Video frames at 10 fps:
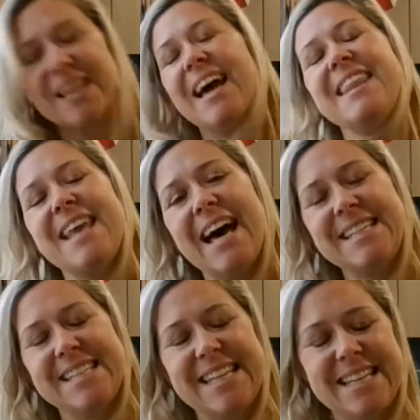And that
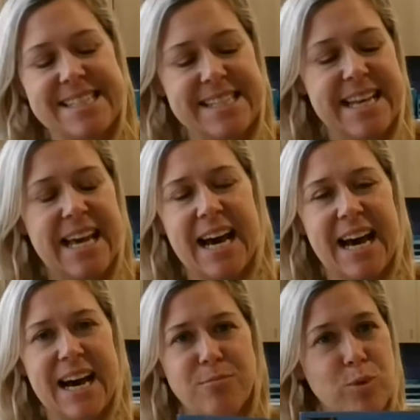is,
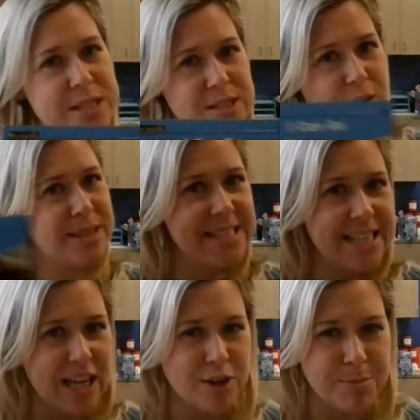we start with these
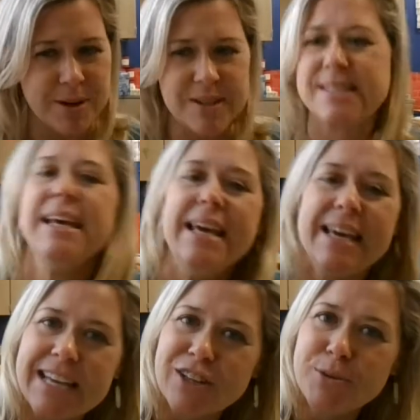yellow books.
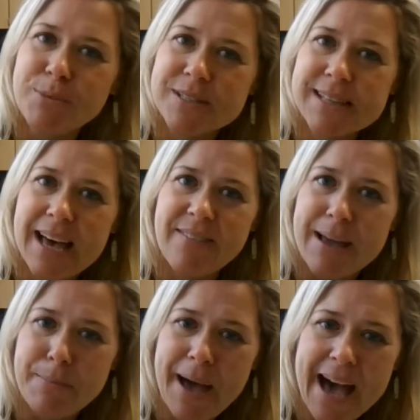Yellow books have
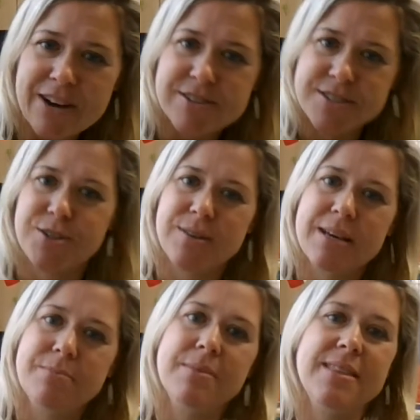a pattern to
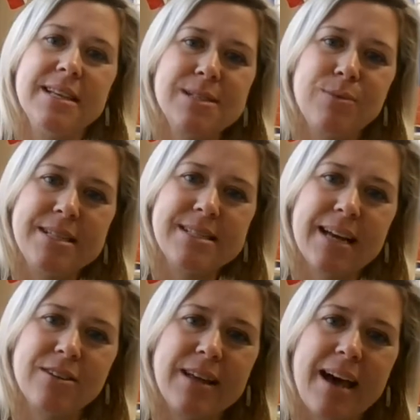them. This one is
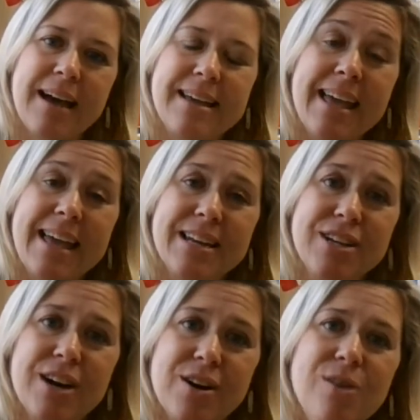titled I Can
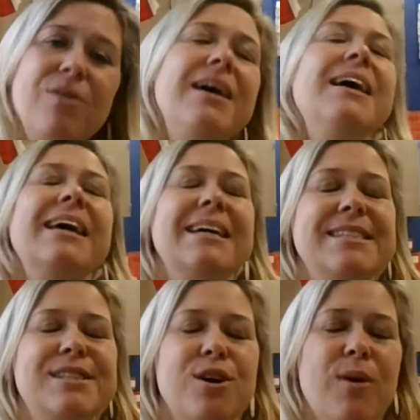Go.
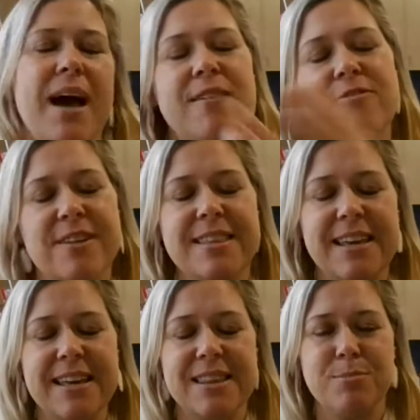And so
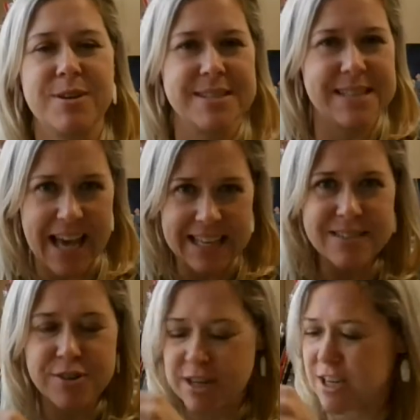everything in the book is kind
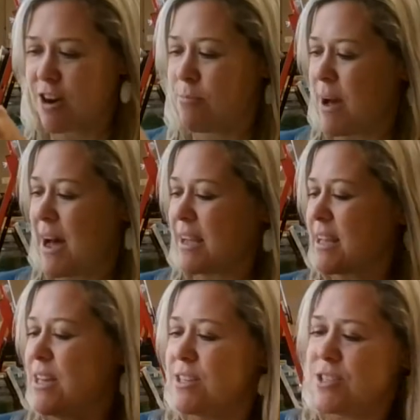of going to go back
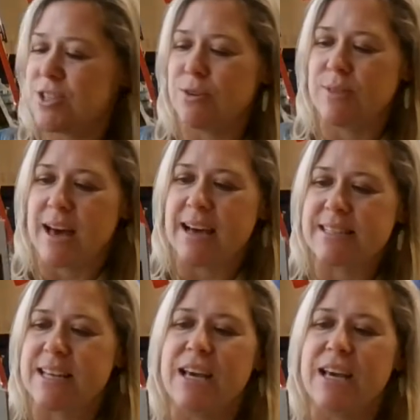to that.